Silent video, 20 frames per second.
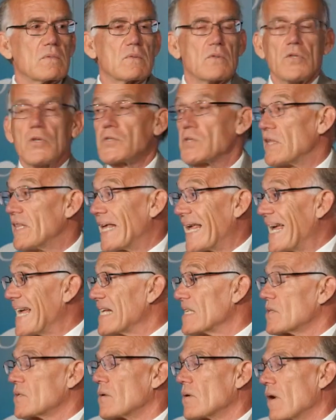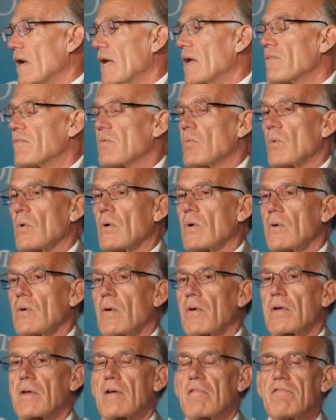using the S or F word,
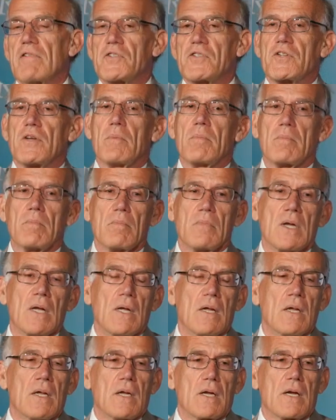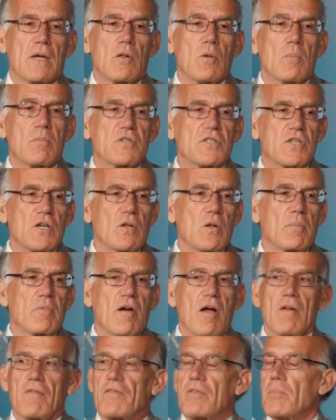or Kirsten Gil-
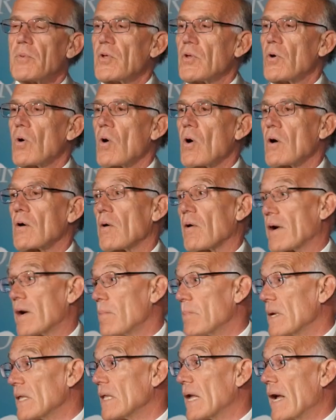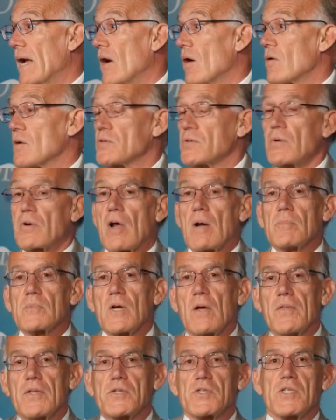Gillibrand from New York, or Kamala Harris, who comes
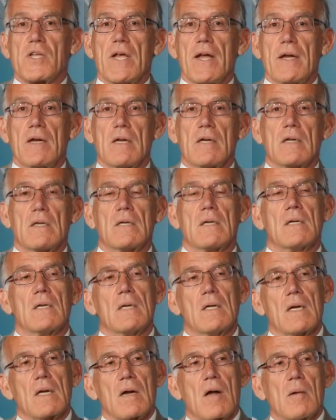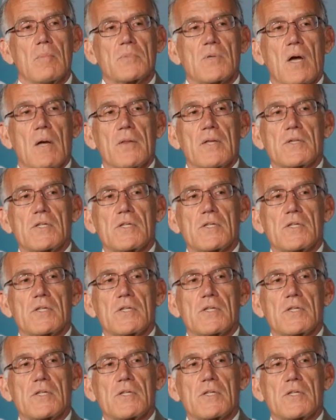on the scene and comes on